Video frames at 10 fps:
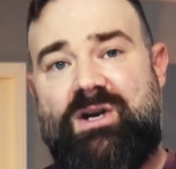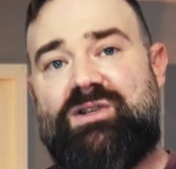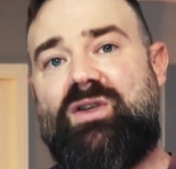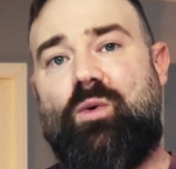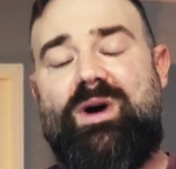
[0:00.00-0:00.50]

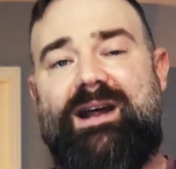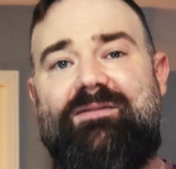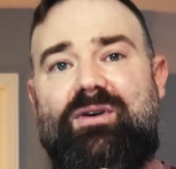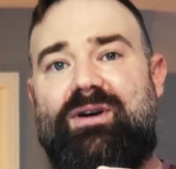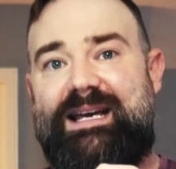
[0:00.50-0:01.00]
so that
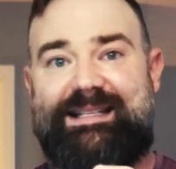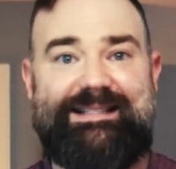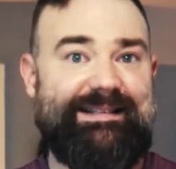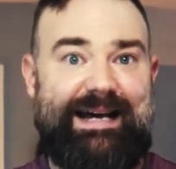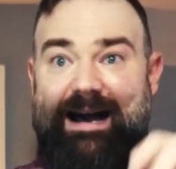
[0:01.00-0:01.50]
whenever
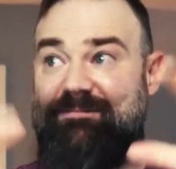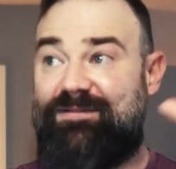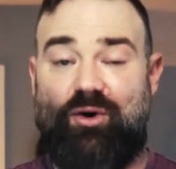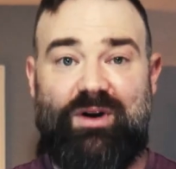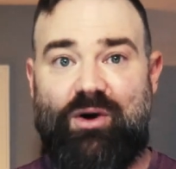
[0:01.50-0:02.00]
it's
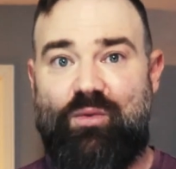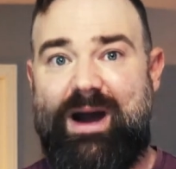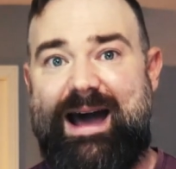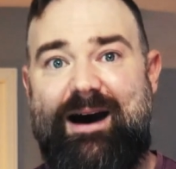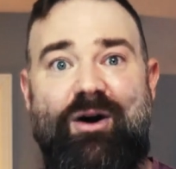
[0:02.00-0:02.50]
floating
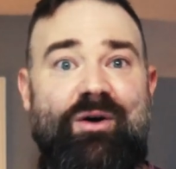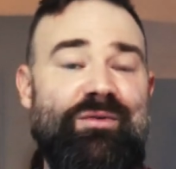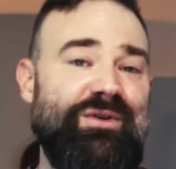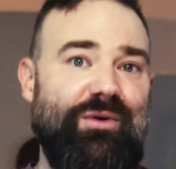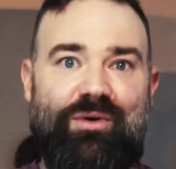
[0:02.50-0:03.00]

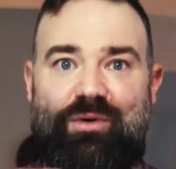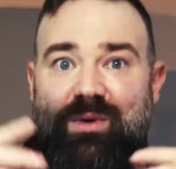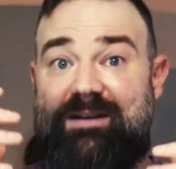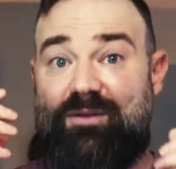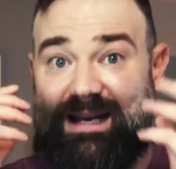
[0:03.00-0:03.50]
around or
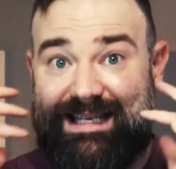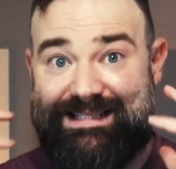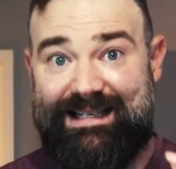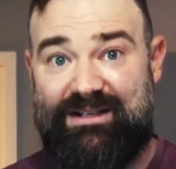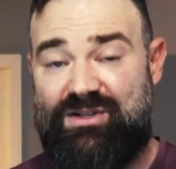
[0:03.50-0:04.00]
whenever it
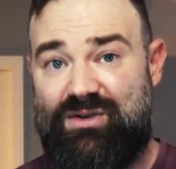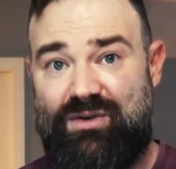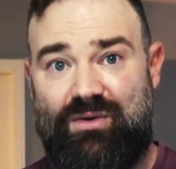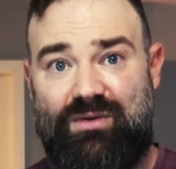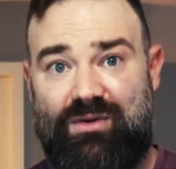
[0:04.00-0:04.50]
gets
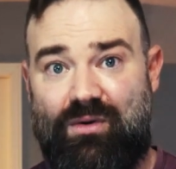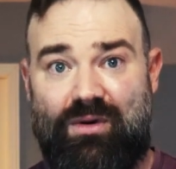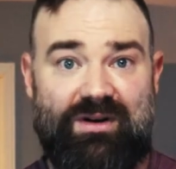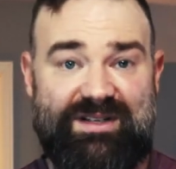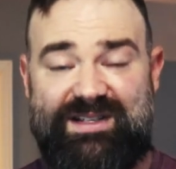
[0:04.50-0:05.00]
into
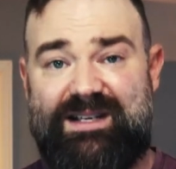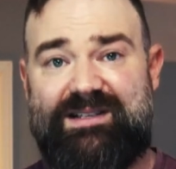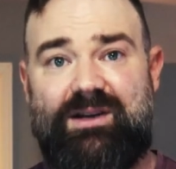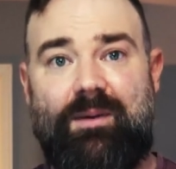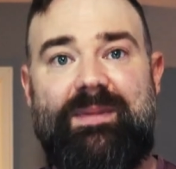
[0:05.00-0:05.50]
your
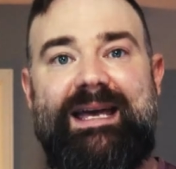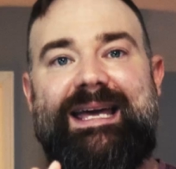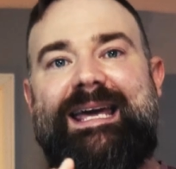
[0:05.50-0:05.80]
system,